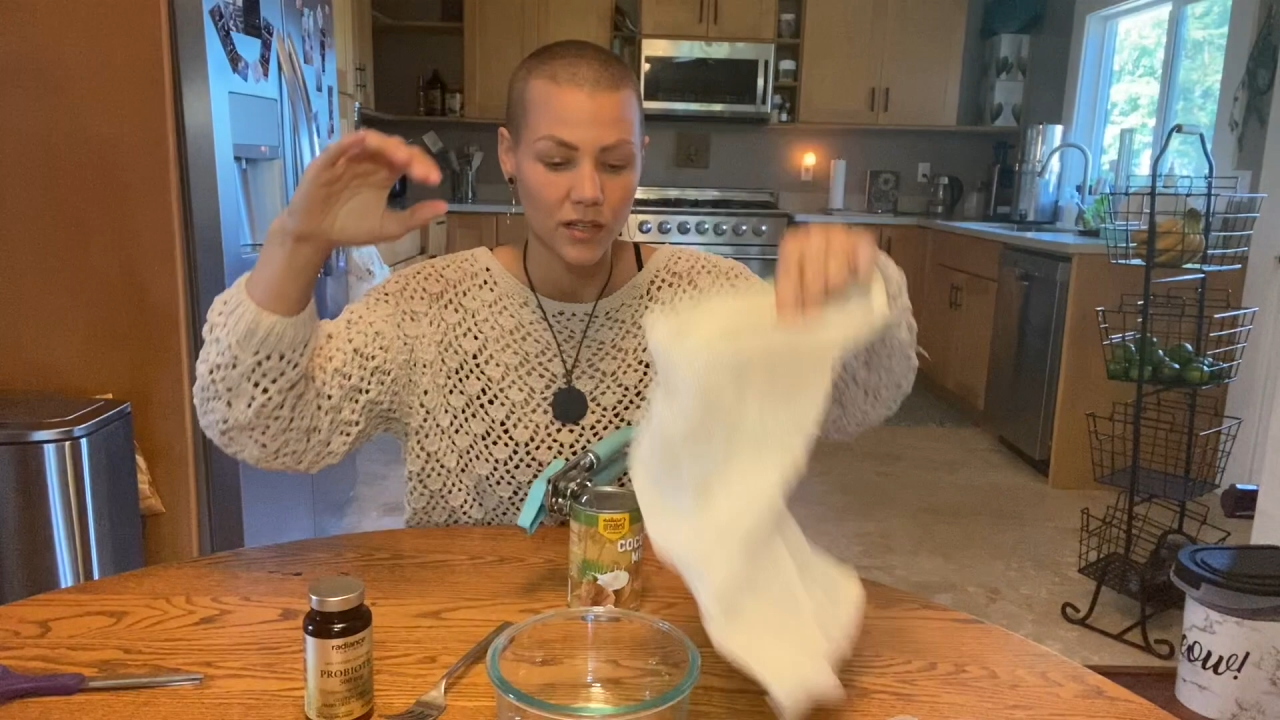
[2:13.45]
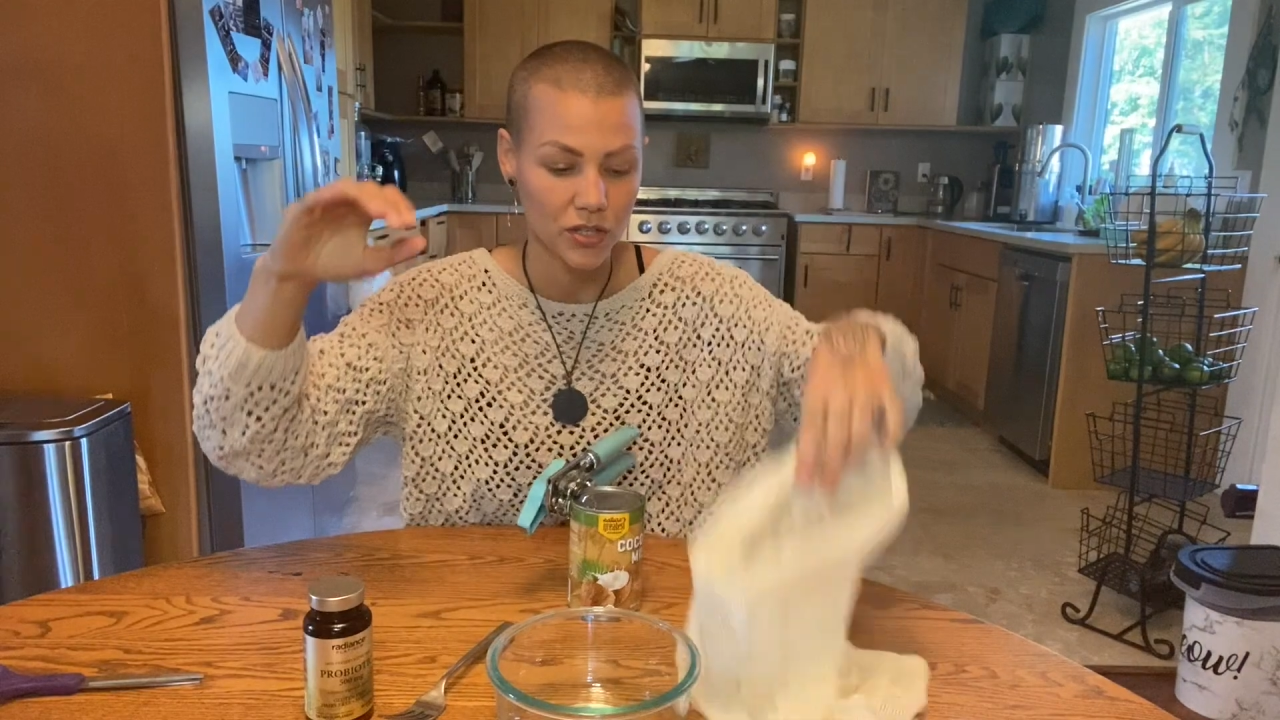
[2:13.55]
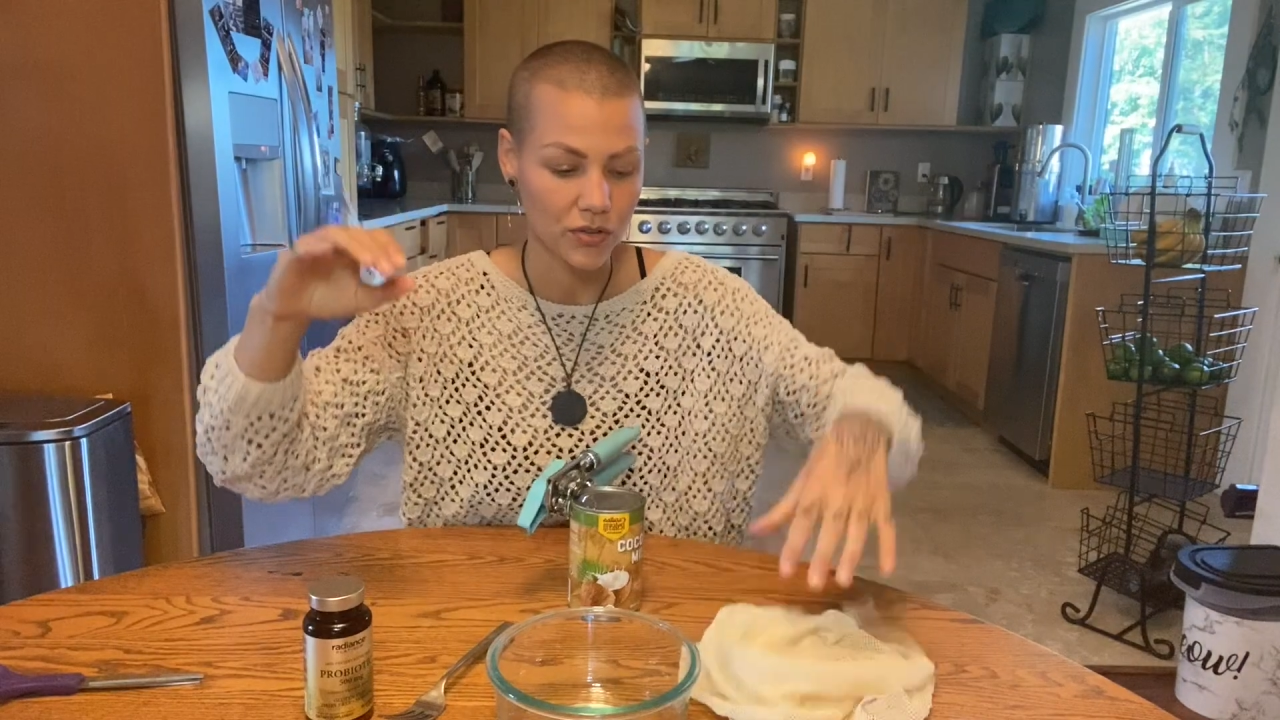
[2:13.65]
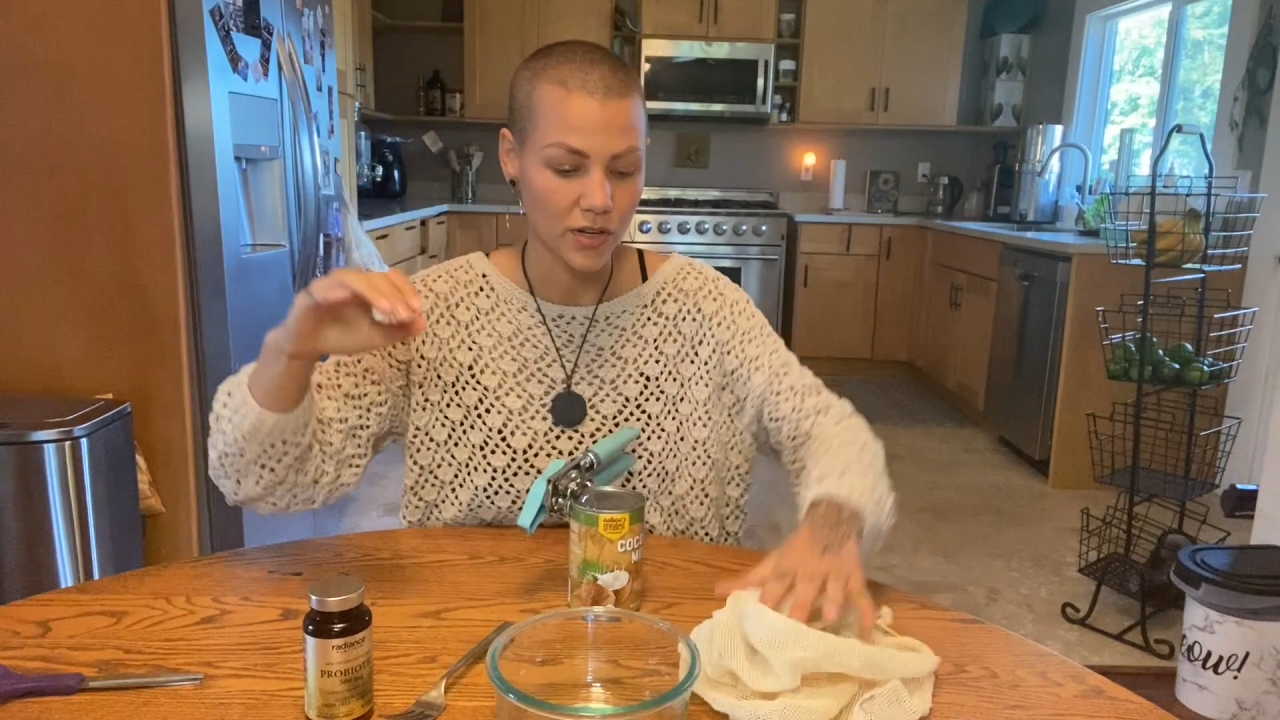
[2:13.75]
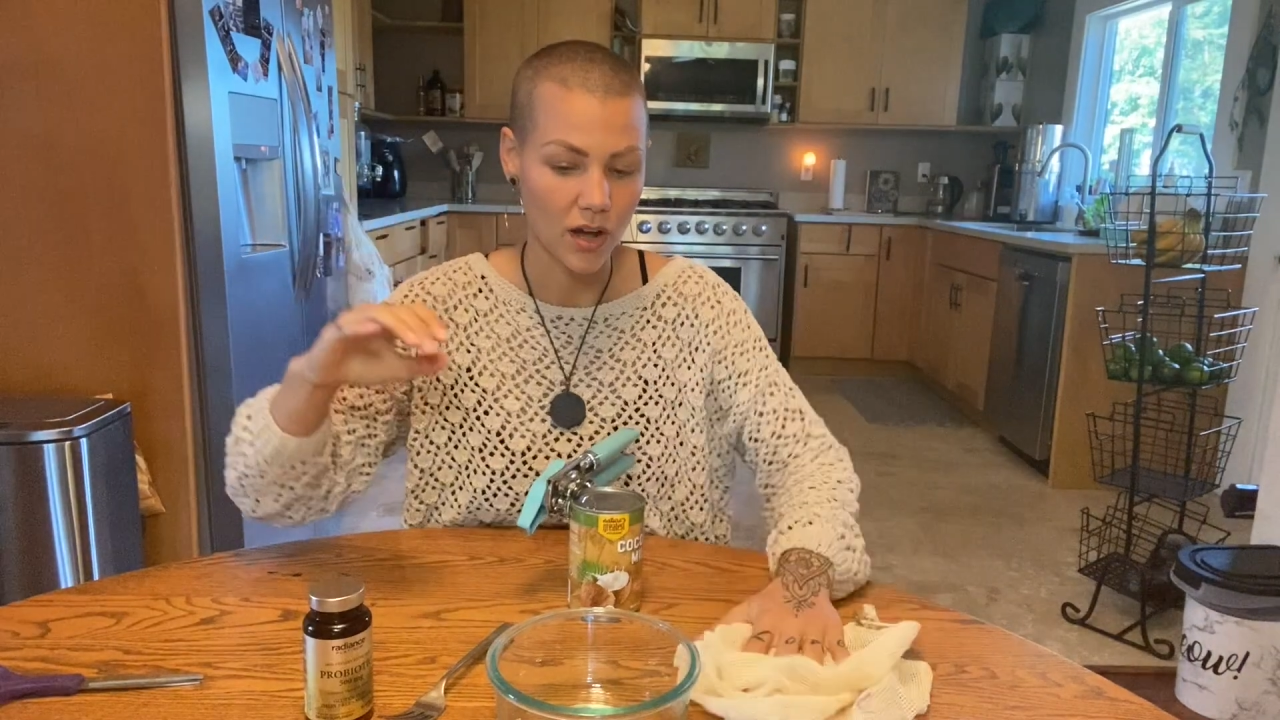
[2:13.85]

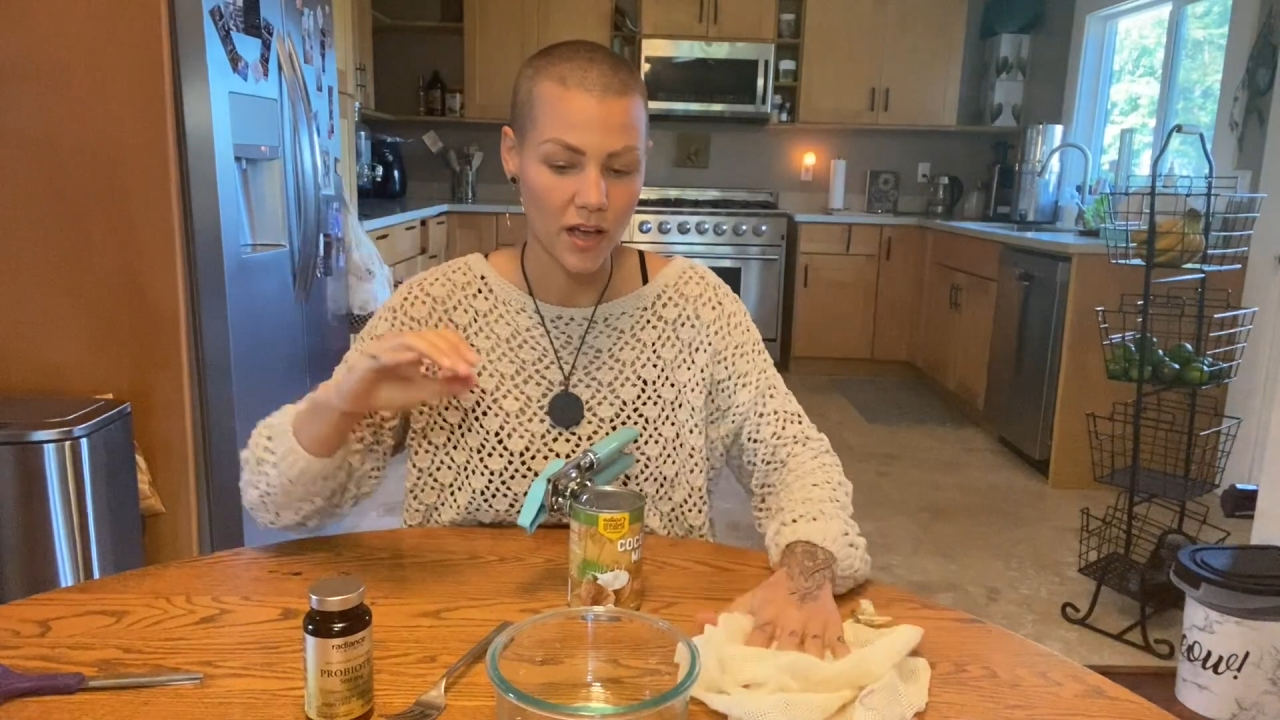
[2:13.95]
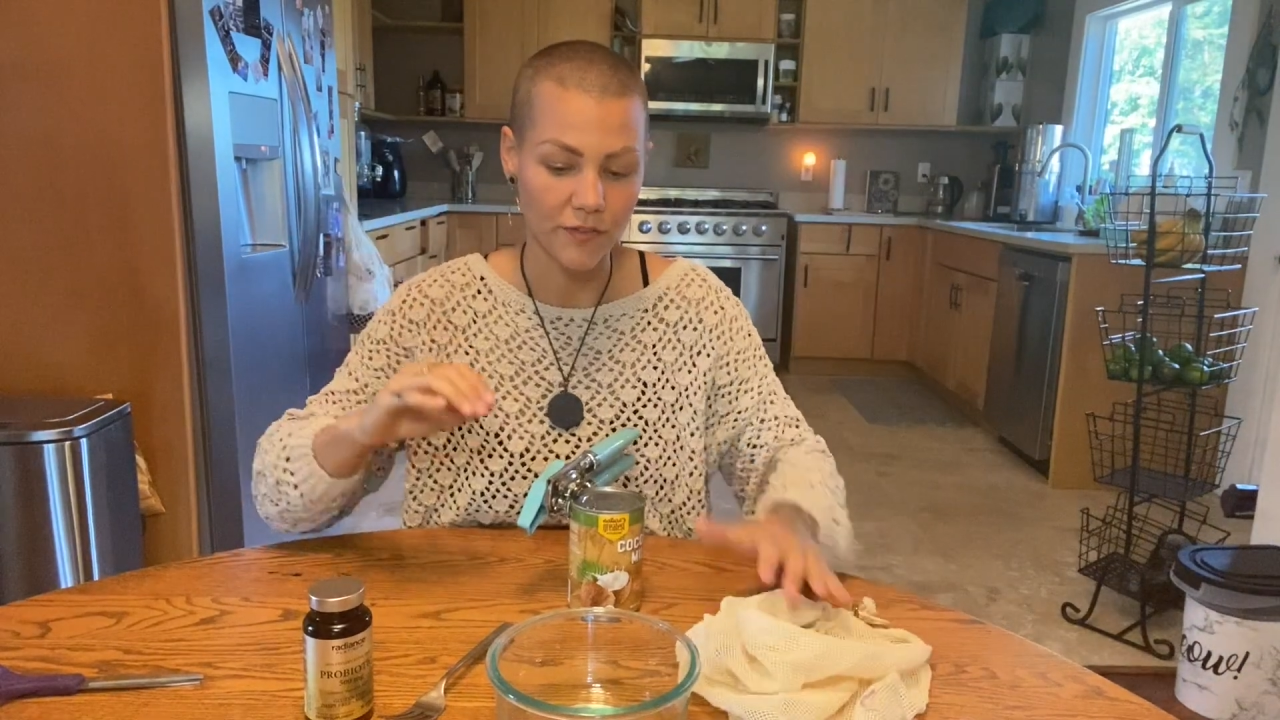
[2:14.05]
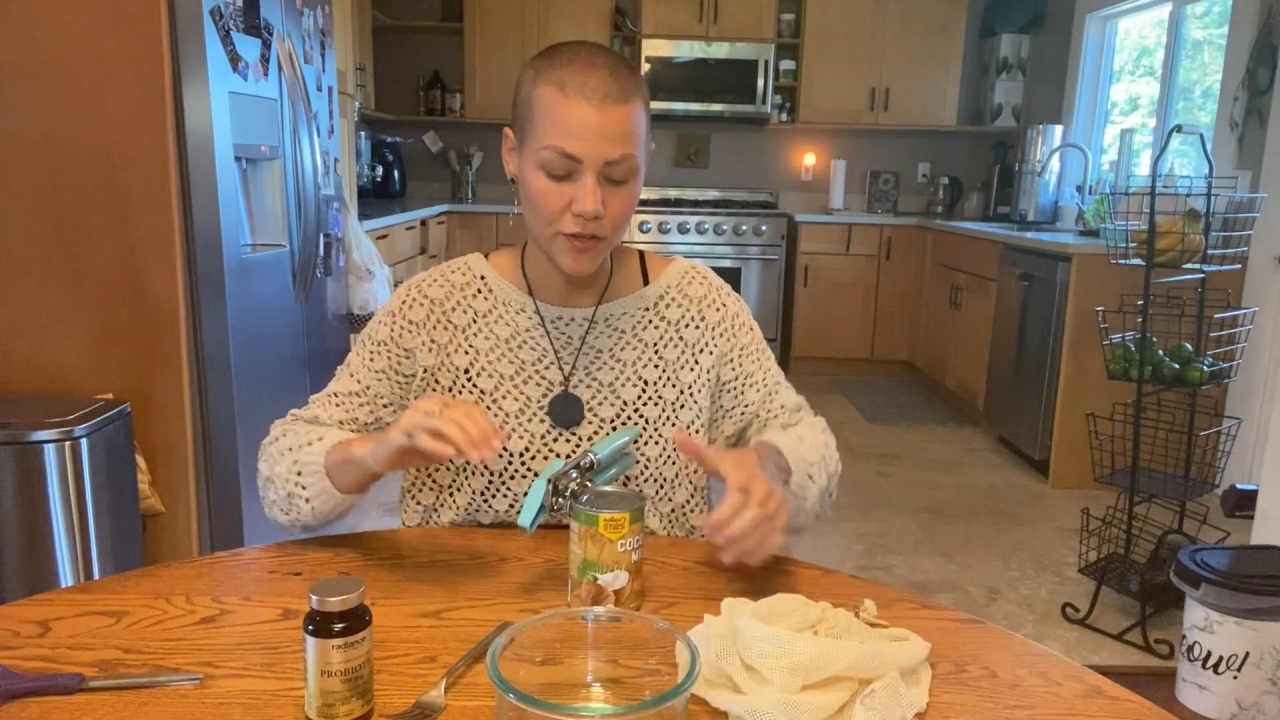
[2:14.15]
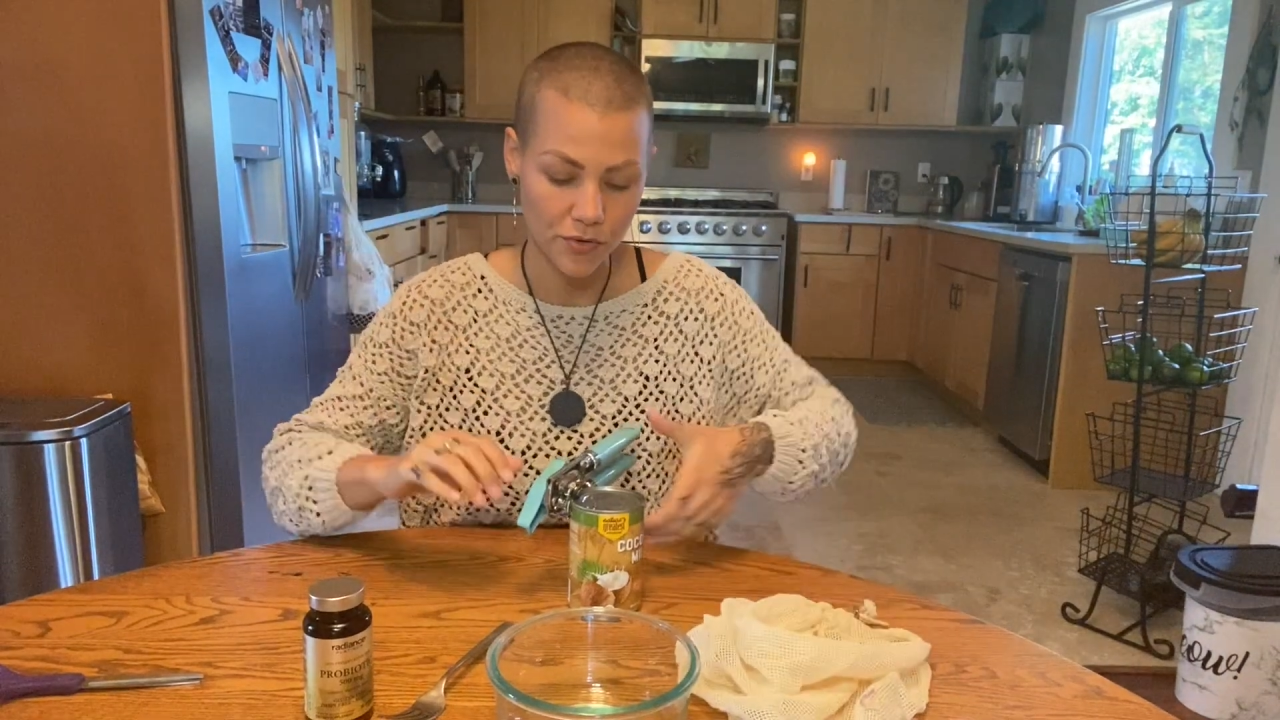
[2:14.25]
You can, if